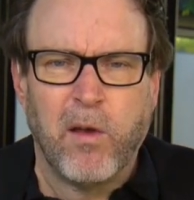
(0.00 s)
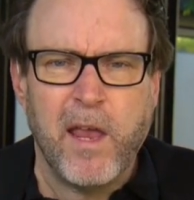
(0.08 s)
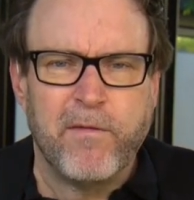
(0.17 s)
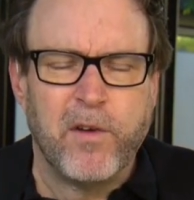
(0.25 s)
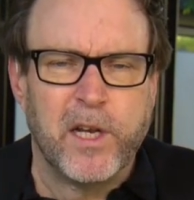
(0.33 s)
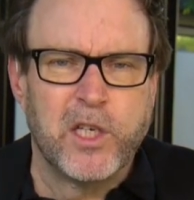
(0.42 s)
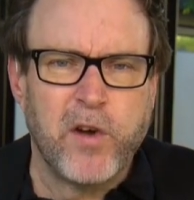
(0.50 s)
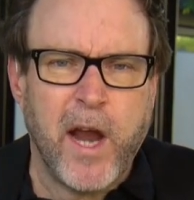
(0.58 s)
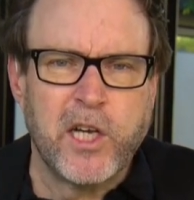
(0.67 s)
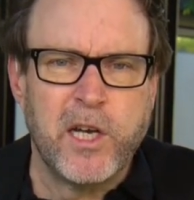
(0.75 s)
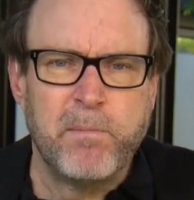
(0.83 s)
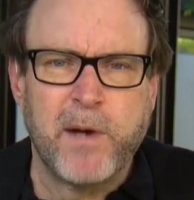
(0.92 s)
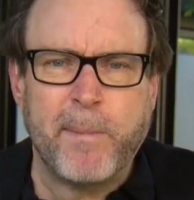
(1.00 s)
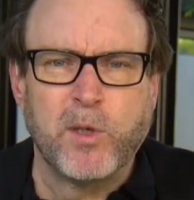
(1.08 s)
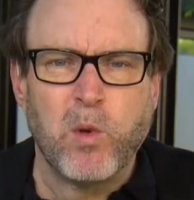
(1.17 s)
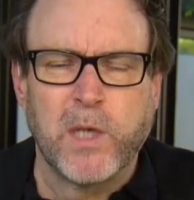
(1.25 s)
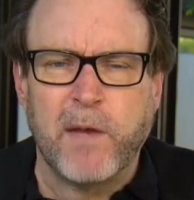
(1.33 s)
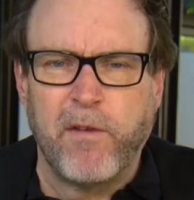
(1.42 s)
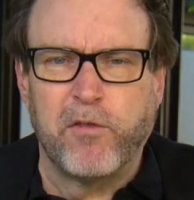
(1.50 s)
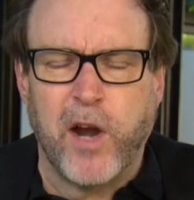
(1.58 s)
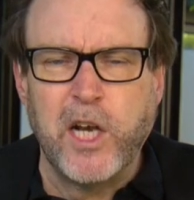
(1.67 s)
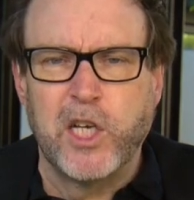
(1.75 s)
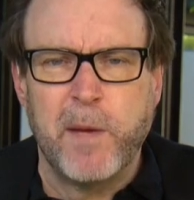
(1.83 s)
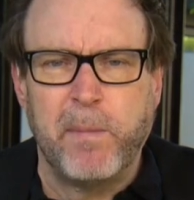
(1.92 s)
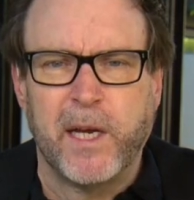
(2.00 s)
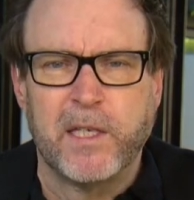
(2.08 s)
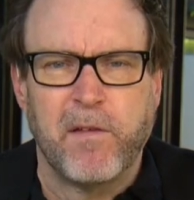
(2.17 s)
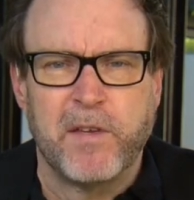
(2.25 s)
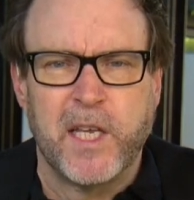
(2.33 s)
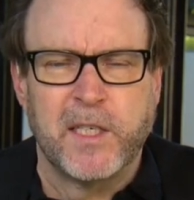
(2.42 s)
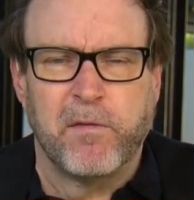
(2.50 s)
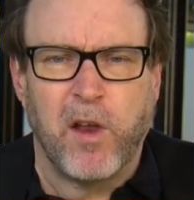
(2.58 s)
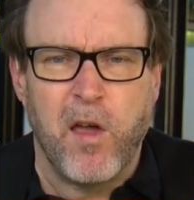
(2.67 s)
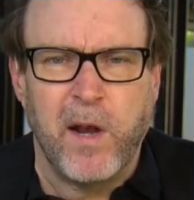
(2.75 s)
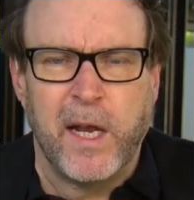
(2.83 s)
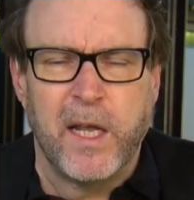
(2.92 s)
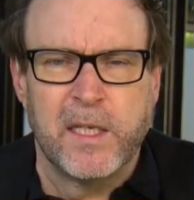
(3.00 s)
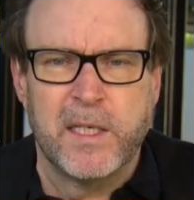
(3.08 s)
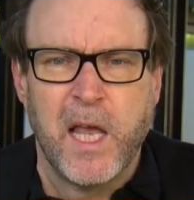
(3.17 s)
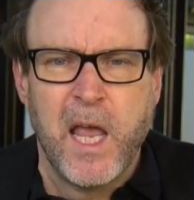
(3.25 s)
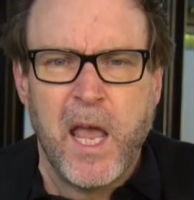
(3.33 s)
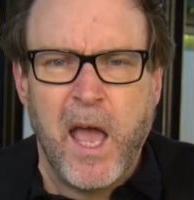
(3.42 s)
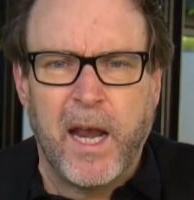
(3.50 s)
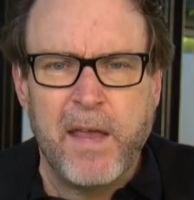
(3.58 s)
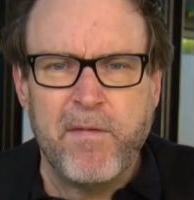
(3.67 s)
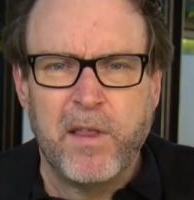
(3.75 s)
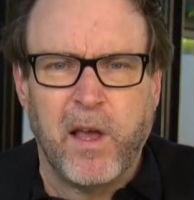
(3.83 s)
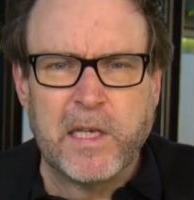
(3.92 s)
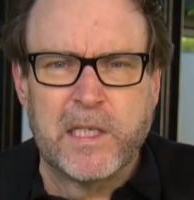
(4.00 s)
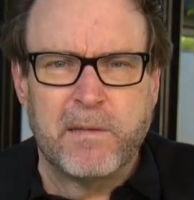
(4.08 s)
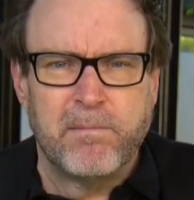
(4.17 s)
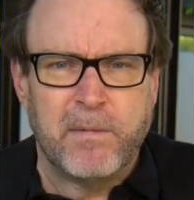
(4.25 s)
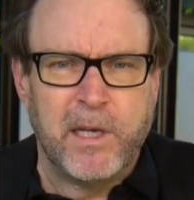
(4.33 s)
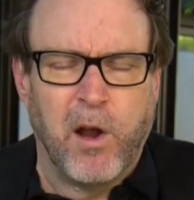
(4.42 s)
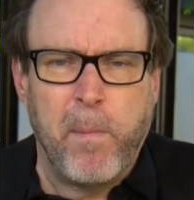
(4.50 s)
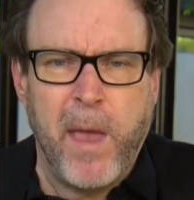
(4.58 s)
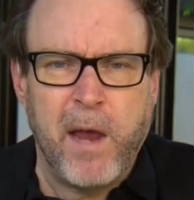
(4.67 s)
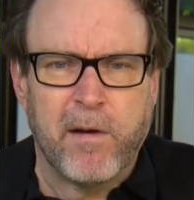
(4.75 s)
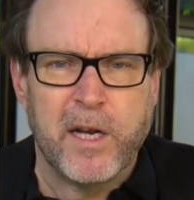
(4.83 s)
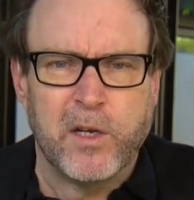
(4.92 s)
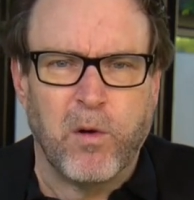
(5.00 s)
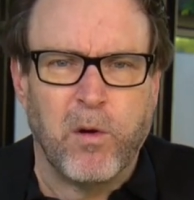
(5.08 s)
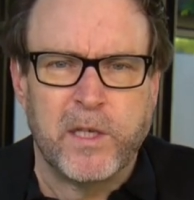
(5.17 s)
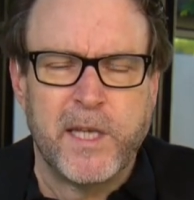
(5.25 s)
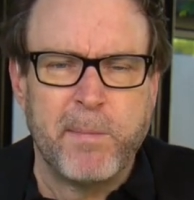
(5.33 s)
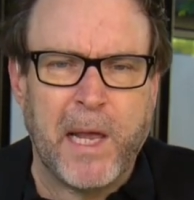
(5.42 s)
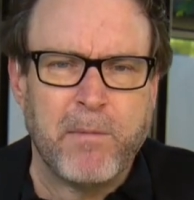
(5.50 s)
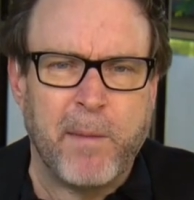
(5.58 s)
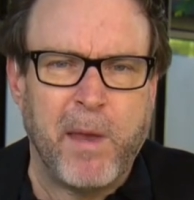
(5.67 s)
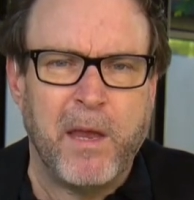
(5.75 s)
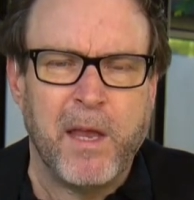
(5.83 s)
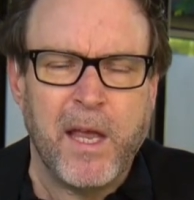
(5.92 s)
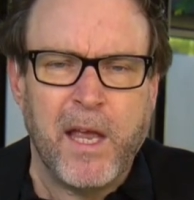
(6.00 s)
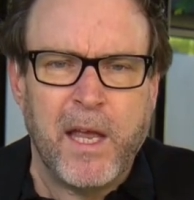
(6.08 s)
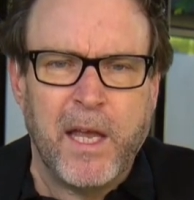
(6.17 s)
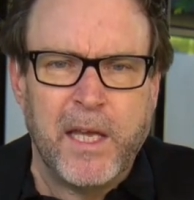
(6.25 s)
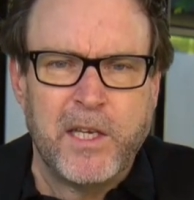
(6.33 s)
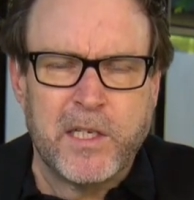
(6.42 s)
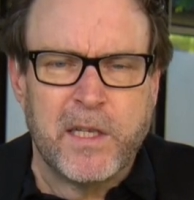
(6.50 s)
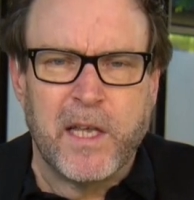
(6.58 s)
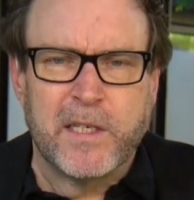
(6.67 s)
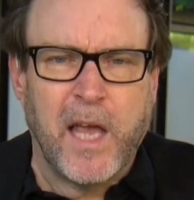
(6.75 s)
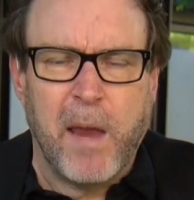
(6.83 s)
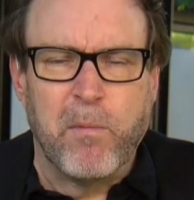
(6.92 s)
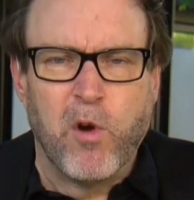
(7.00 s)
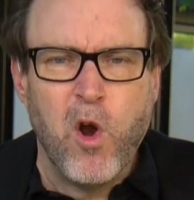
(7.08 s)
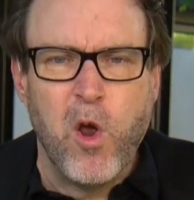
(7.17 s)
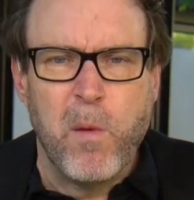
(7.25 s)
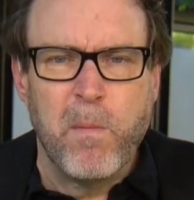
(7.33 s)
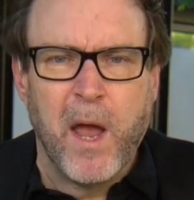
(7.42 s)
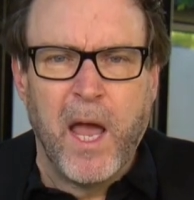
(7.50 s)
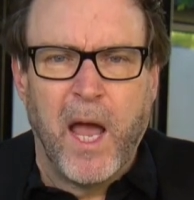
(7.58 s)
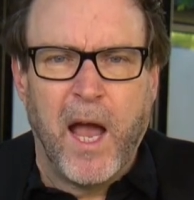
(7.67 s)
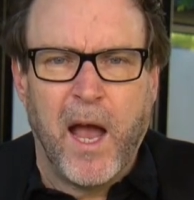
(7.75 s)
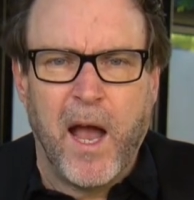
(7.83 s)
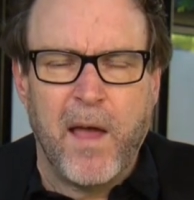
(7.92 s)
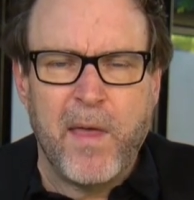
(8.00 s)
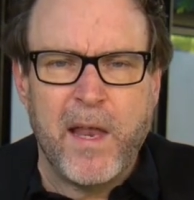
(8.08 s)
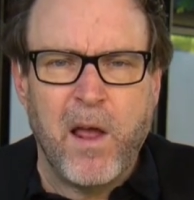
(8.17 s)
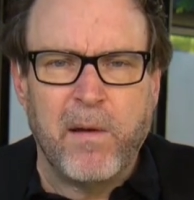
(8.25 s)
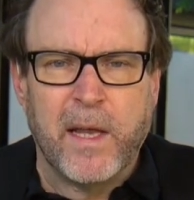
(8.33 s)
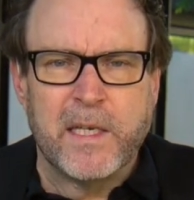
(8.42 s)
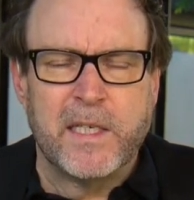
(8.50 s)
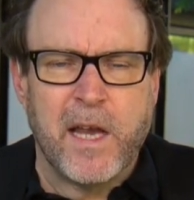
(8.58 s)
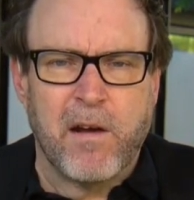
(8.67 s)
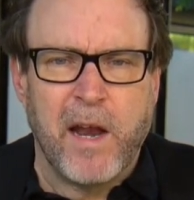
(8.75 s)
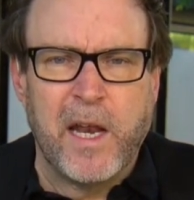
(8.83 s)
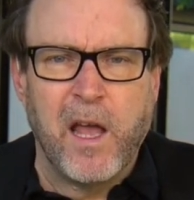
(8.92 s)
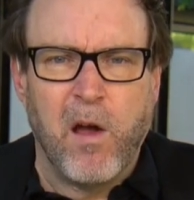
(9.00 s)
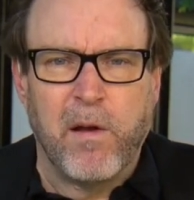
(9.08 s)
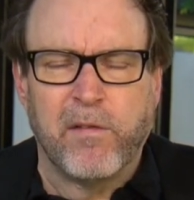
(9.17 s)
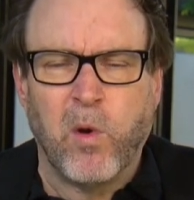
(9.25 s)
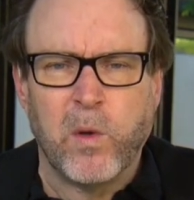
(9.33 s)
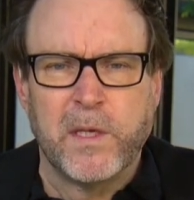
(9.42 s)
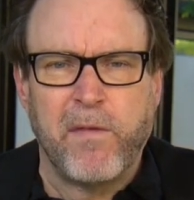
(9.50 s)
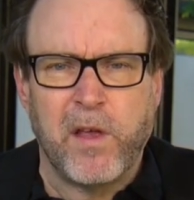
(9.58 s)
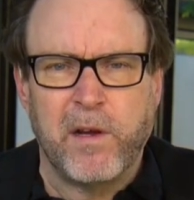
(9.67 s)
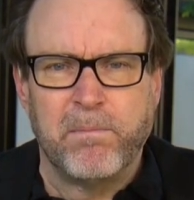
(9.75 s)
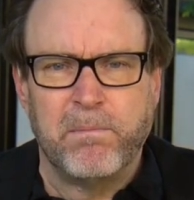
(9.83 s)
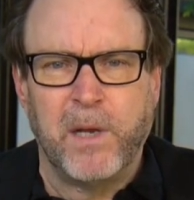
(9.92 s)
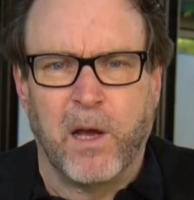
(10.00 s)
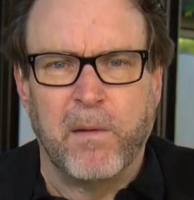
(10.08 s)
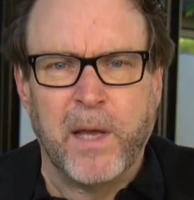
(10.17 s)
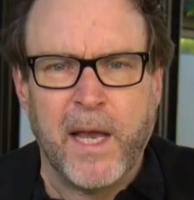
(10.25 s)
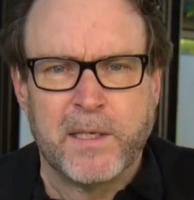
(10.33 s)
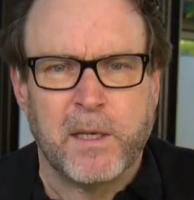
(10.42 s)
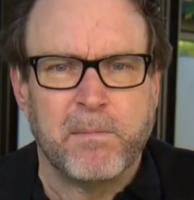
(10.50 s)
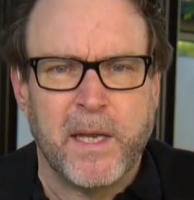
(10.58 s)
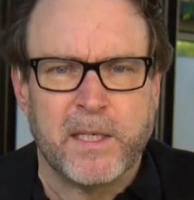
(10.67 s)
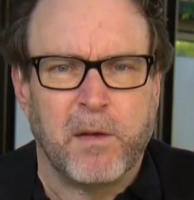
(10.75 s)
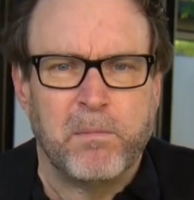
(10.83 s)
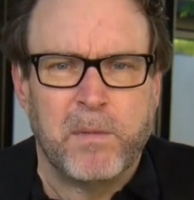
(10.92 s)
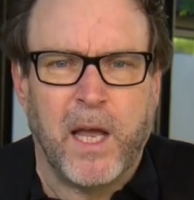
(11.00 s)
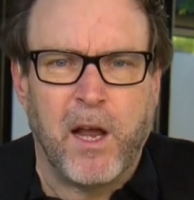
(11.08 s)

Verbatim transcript: looking for distraction, perhaps also for friendship because of a sense of loneliness. And even though, you know, a parent or a sibling may be just in the same room, they don't necessarily know. And of course, if they're, you know, here's a